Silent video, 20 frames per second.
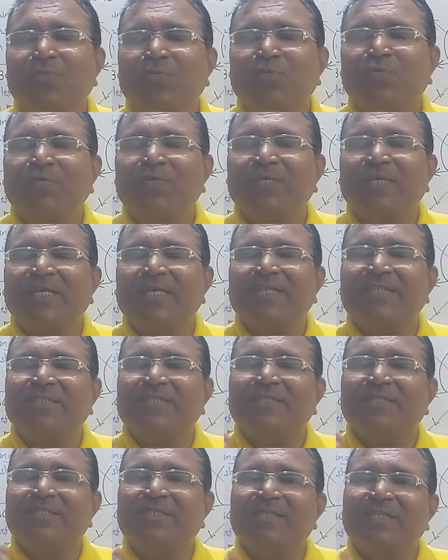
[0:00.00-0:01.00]

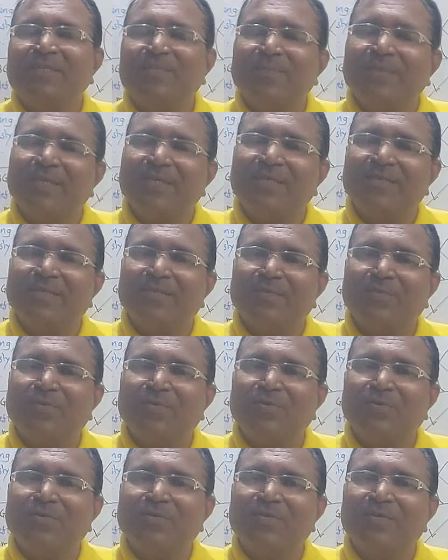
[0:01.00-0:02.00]
polarization depends
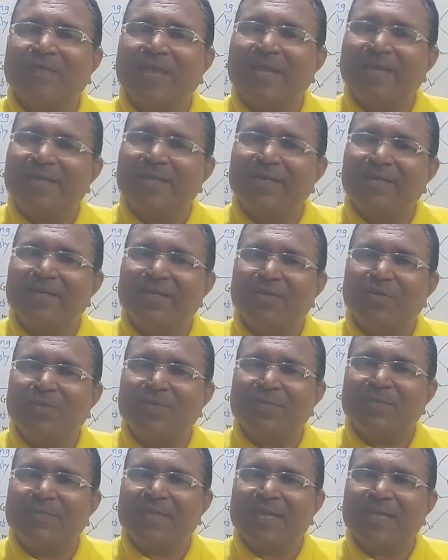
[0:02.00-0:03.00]
upon angle of
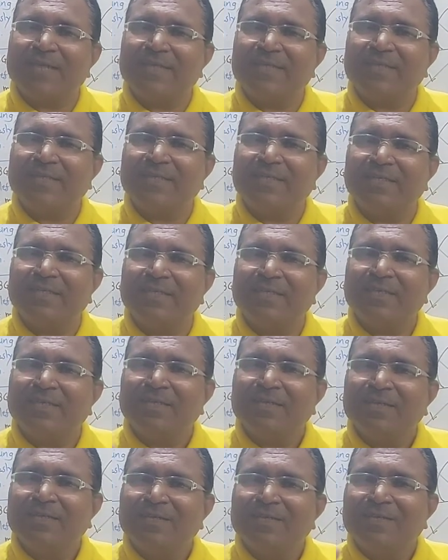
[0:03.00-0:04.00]
scattering.
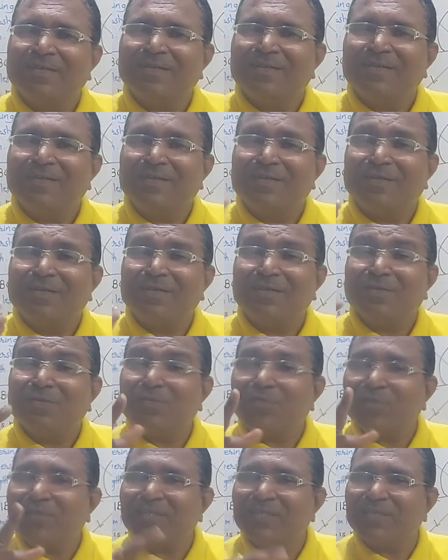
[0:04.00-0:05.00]

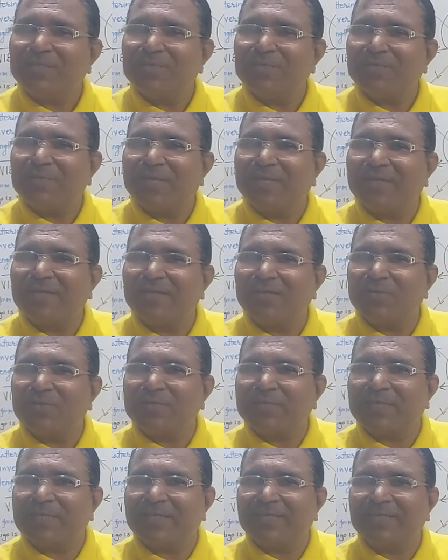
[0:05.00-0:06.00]
What is meant by angle of
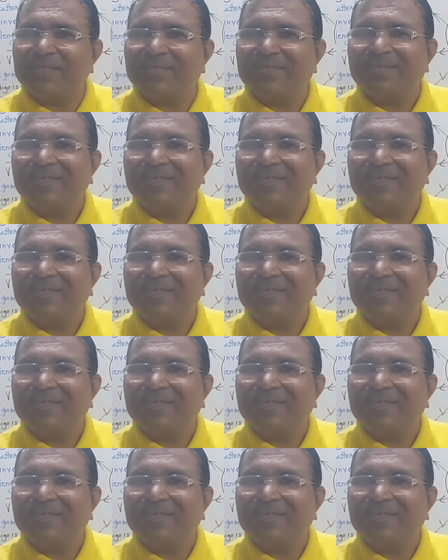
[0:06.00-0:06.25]
scattering?